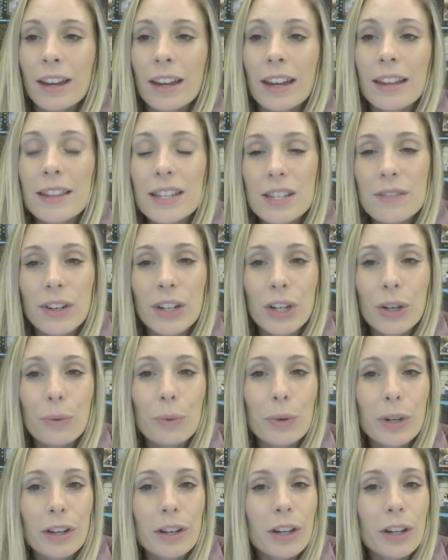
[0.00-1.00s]
In this video,
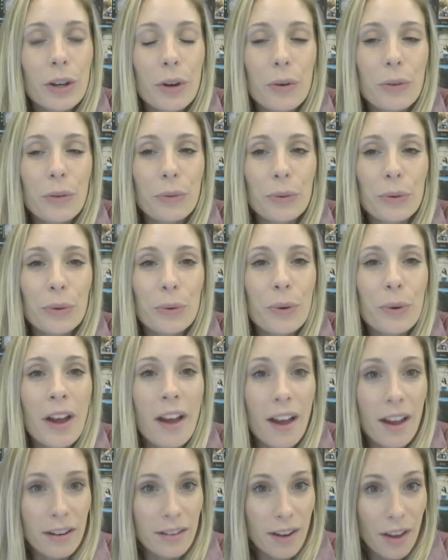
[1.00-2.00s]
we're going to go through
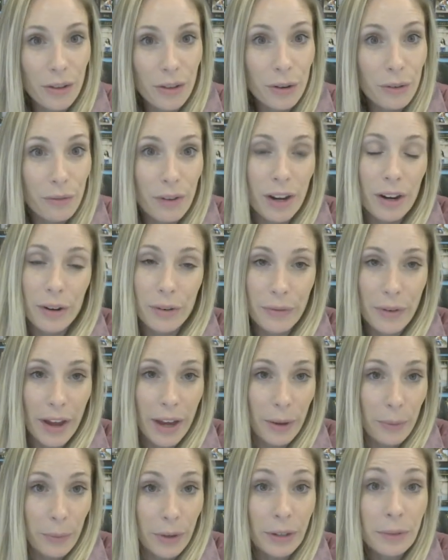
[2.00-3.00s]
another
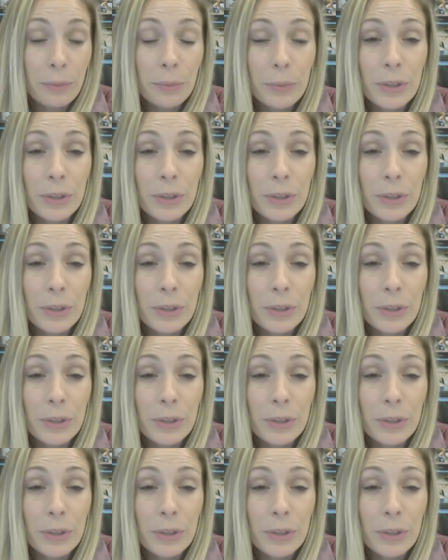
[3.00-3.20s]
verifying one.